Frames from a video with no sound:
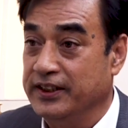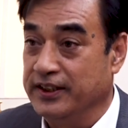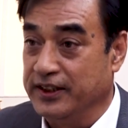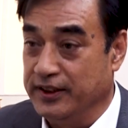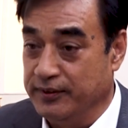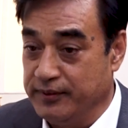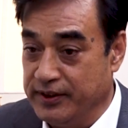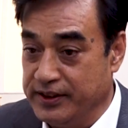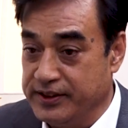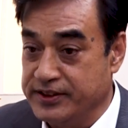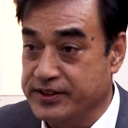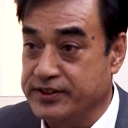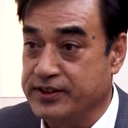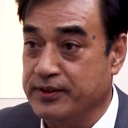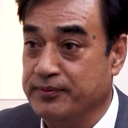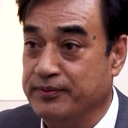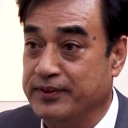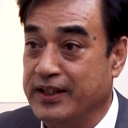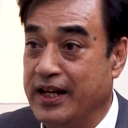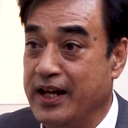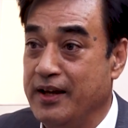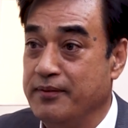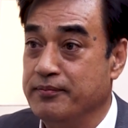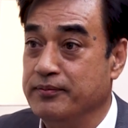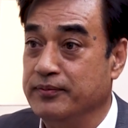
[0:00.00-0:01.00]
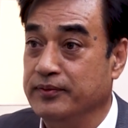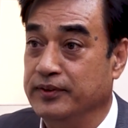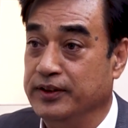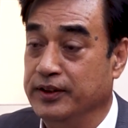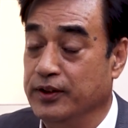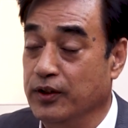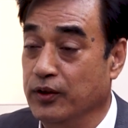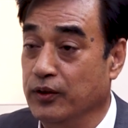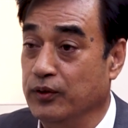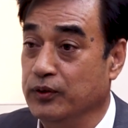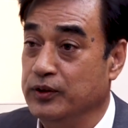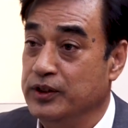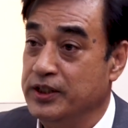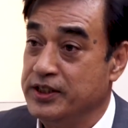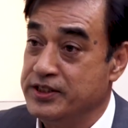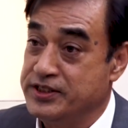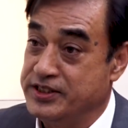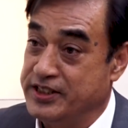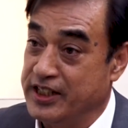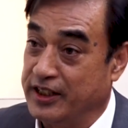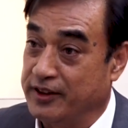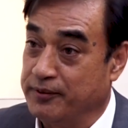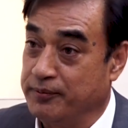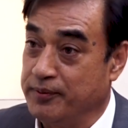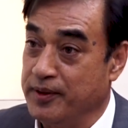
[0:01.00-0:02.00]
Even sometime, you know,
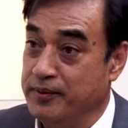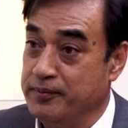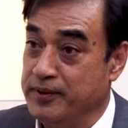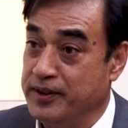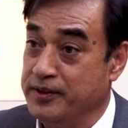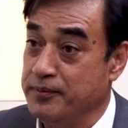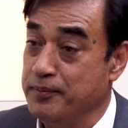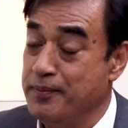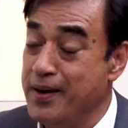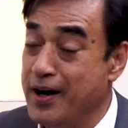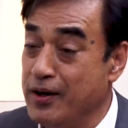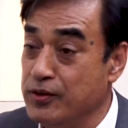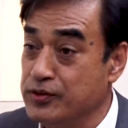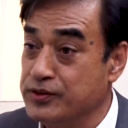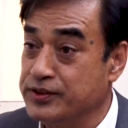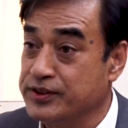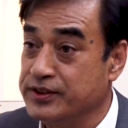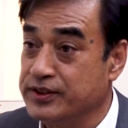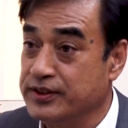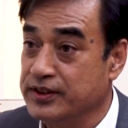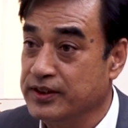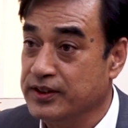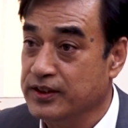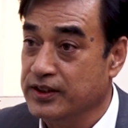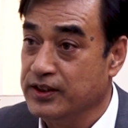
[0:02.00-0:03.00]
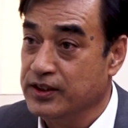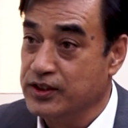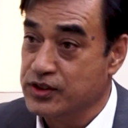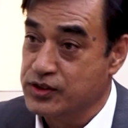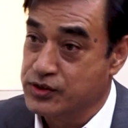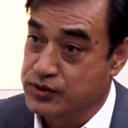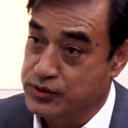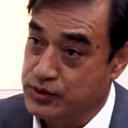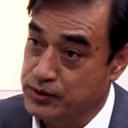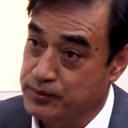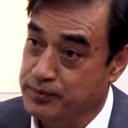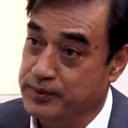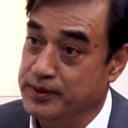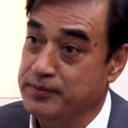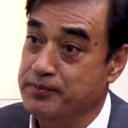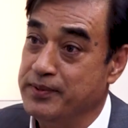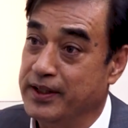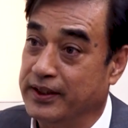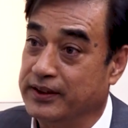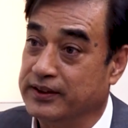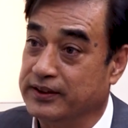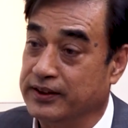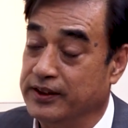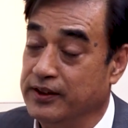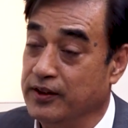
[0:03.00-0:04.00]
check payment bounce should be
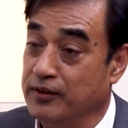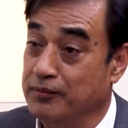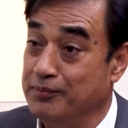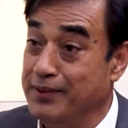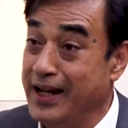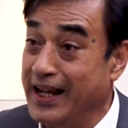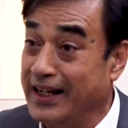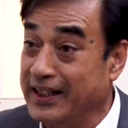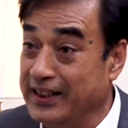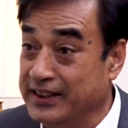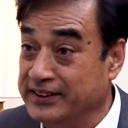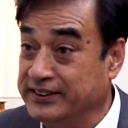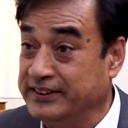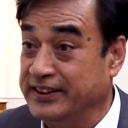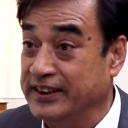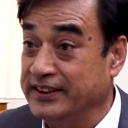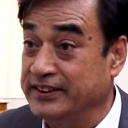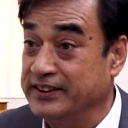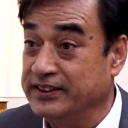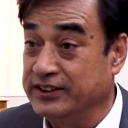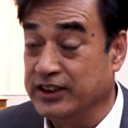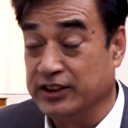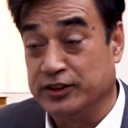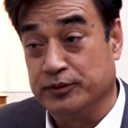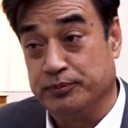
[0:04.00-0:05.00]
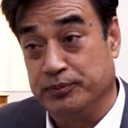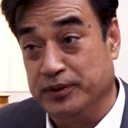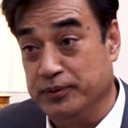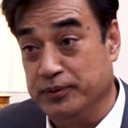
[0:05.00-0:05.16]
make, you know, blacklisted such